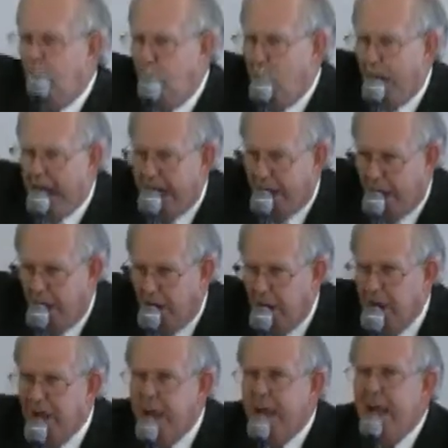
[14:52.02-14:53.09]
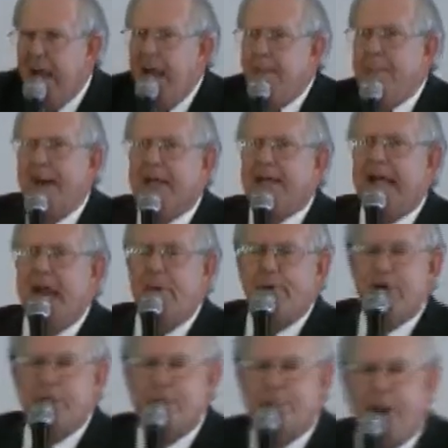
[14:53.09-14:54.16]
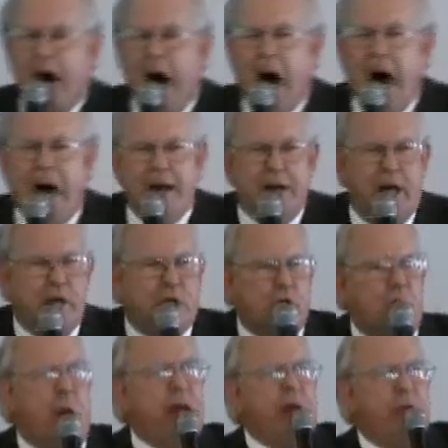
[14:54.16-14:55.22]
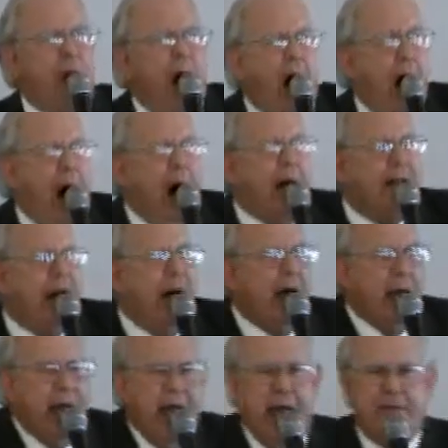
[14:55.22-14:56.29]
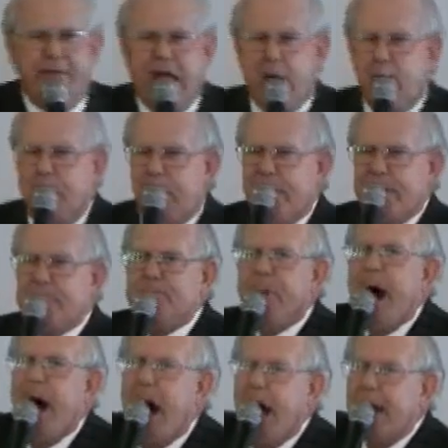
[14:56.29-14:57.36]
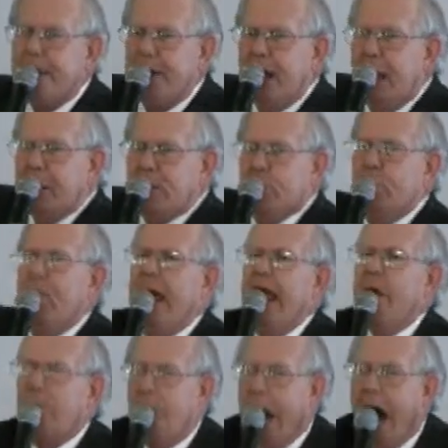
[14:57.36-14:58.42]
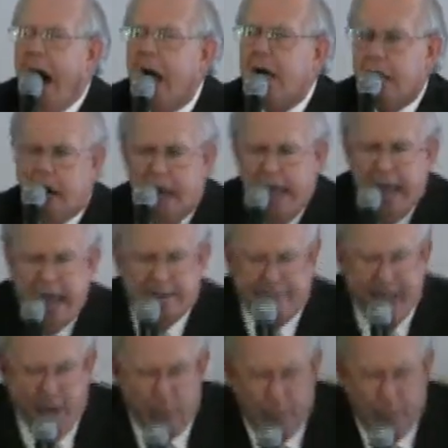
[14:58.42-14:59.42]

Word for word: well but they respond to a rod, and they will respond to a rock, and they